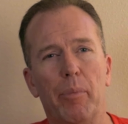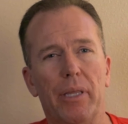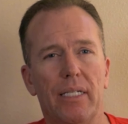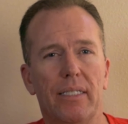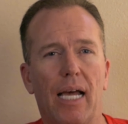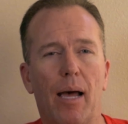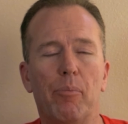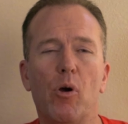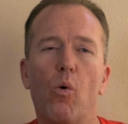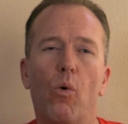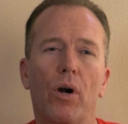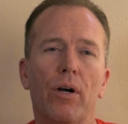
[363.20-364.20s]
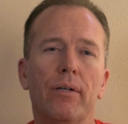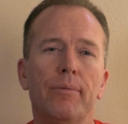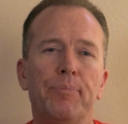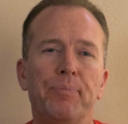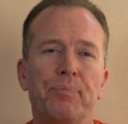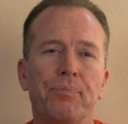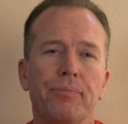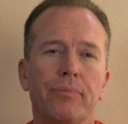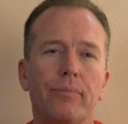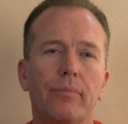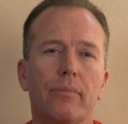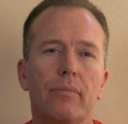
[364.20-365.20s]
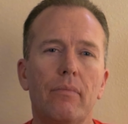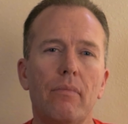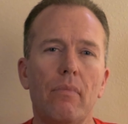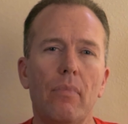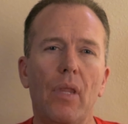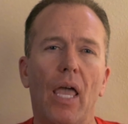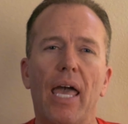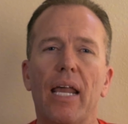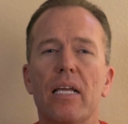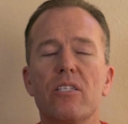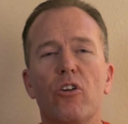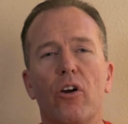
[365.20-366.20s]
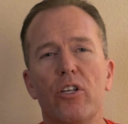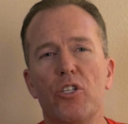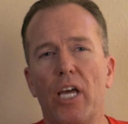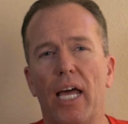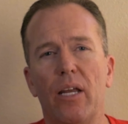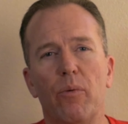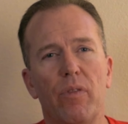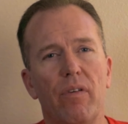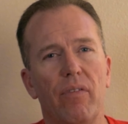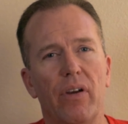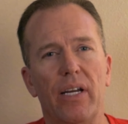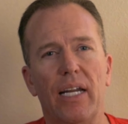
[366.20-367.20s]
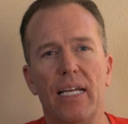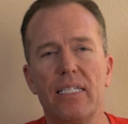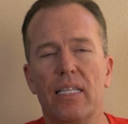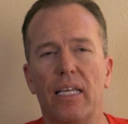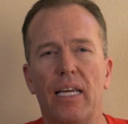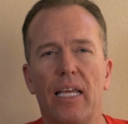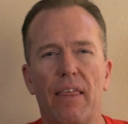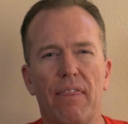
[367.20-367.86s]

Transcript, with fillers: up at the top corner. And I started chatting with a very nice lady.